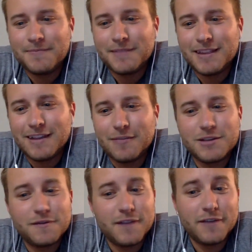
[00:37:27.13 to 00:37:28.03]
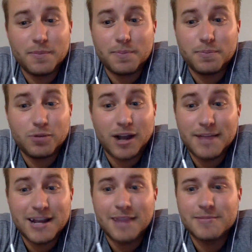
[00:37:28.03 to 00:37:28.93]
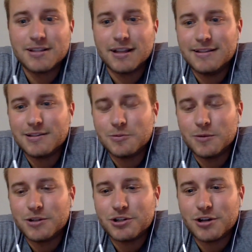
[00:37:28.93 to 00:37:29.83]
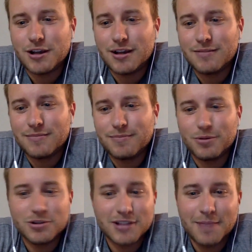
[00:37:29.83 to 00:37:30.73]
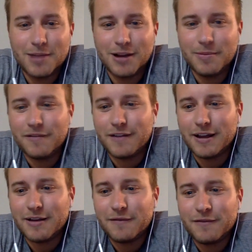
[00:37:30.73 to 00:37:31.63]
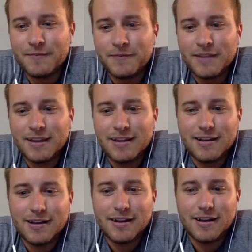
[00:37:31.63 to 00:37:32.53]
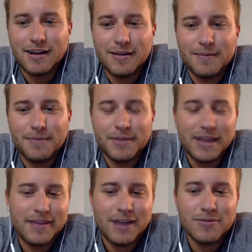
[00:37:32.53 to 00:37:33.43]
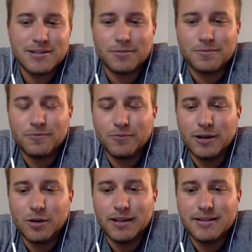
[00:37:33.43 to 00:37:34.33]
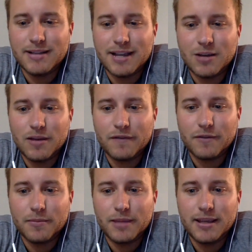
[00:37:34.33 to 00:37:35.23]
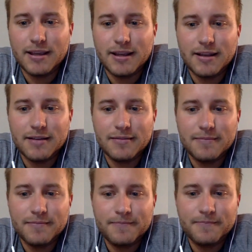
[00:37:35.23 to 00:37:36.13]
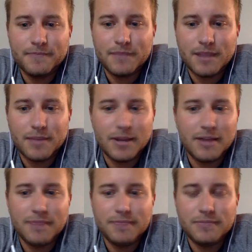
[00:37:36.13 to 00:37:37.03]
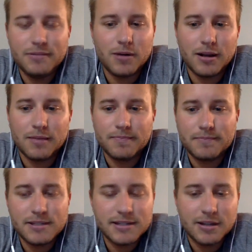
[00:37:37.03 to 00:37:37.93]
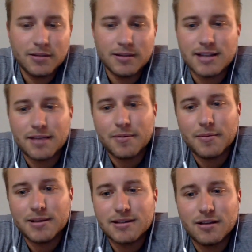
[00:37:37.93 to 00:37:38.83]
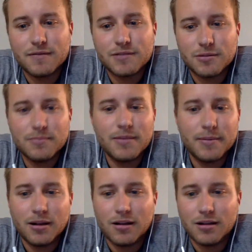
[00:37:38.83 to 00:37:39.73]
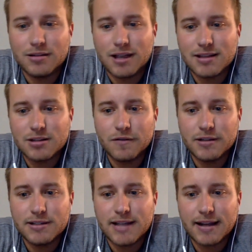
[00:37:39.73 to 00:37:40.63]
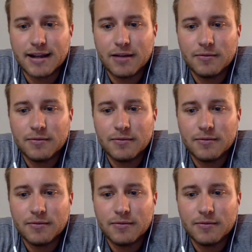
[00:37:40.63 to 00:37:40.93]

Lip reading: primetime slates, which personally I'm not a big fan of. But that was the real big takeaway for me. And I mean, I don't want to steal this segment myself, so maybe I'll toss it over to Zach now.